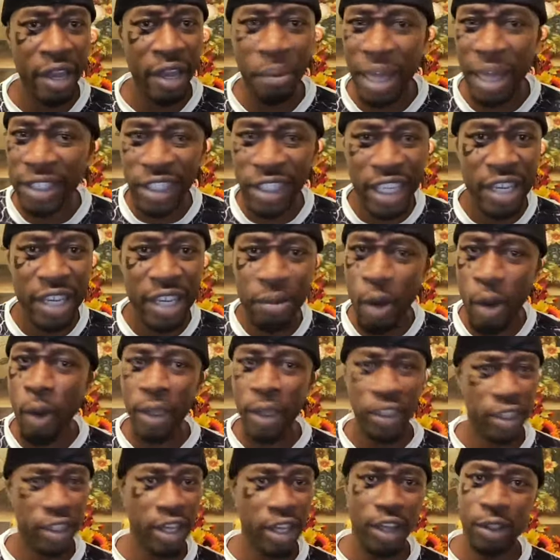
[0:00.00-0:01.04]
And my team
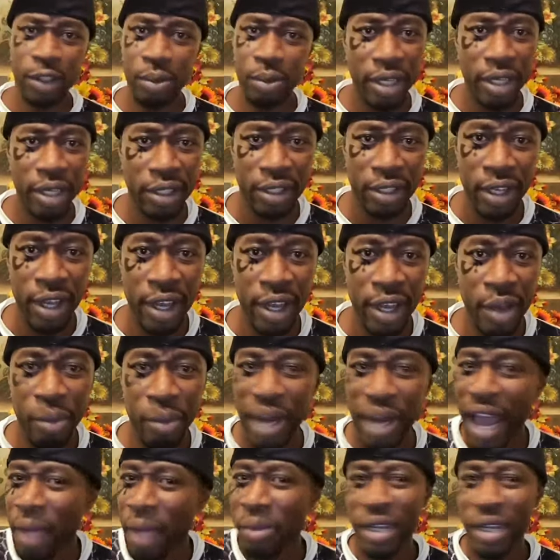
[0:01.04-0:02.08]
always tells me this. But
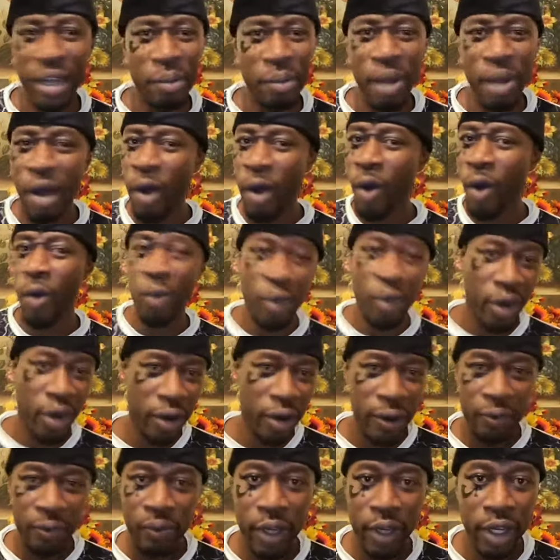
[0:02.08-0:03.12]
I be in my own
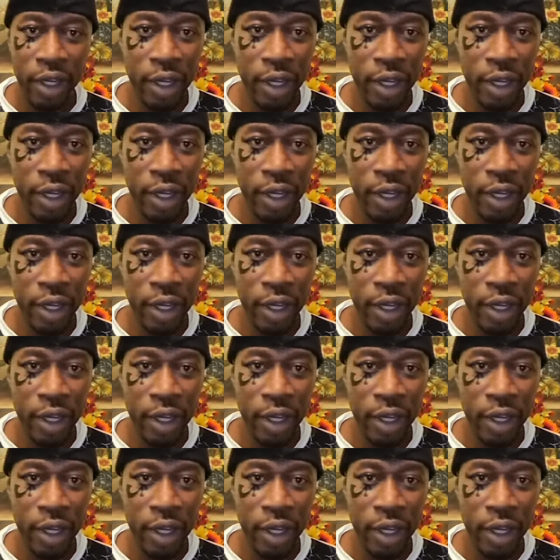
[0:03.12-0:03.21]
world